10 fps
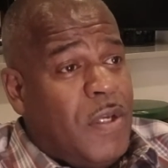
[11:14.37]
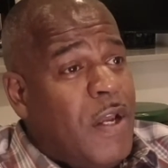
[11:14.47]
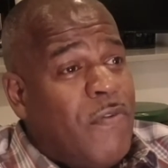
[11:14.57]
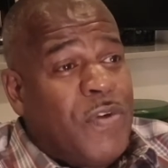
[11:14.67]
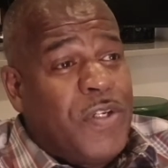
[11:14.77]

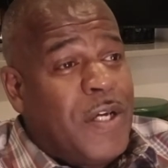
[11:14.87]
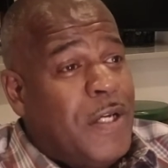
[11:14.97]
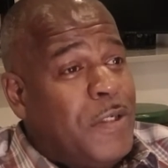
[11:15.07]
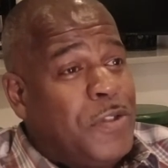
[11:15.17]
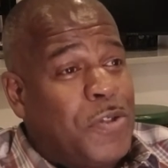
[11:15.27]
Every
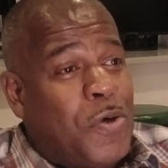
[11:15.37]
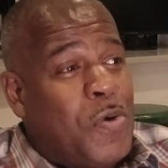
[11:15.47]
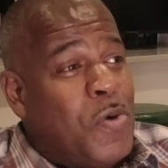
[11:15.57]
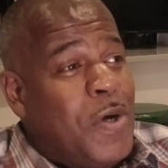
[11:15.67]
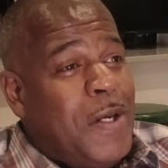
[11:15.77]
day.
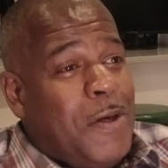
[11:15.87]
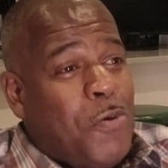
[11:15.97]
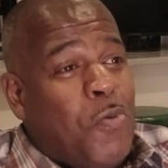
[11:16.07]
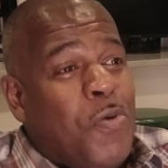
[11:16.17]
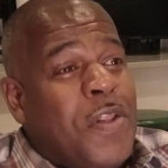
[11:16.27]
So
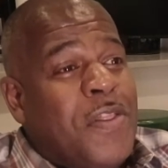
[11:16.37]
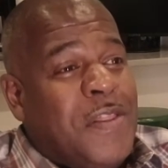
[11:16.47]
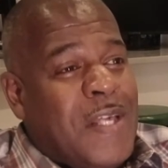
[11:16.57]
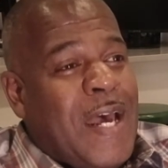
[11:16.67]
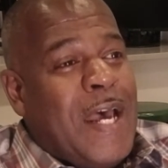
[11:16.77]

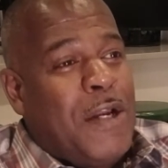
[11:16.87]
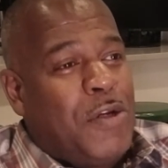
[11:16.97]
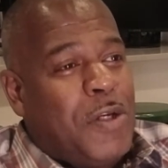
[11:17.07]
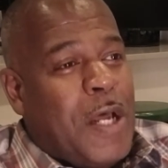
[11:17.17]
with that,